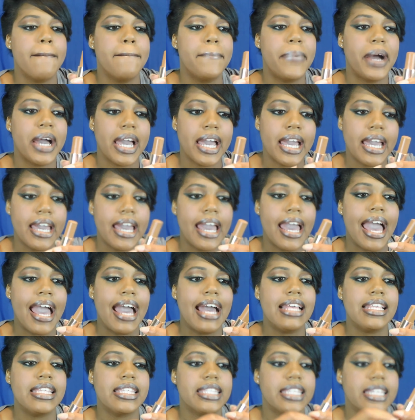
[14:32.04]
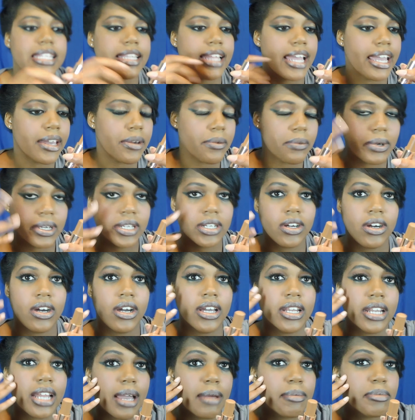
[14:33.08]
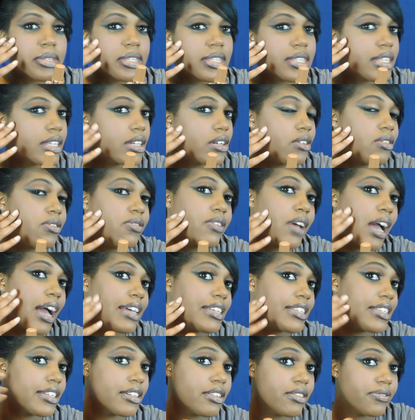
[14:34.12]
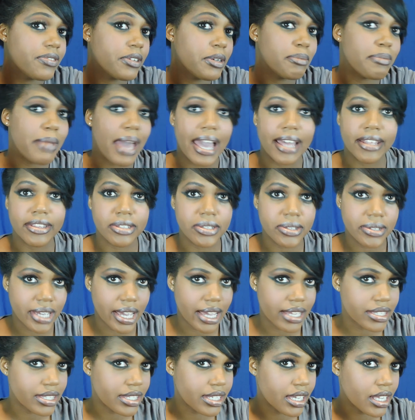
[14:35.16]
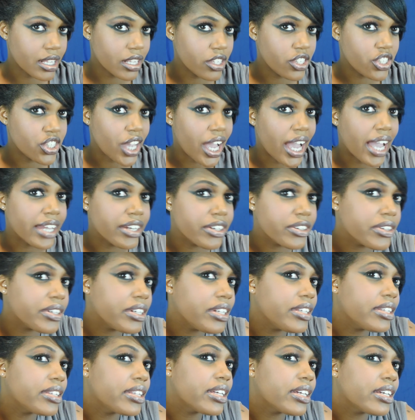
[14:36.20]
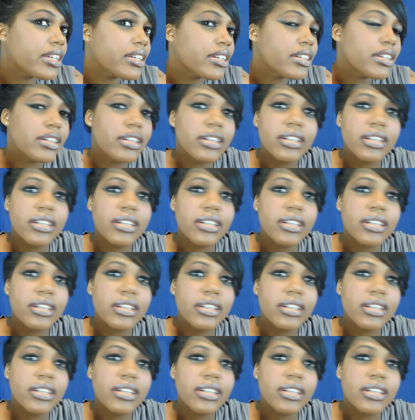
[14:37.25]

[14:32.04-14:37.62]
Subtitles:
But as the night went on, I still feel matte. Do you guys see any shine or anything?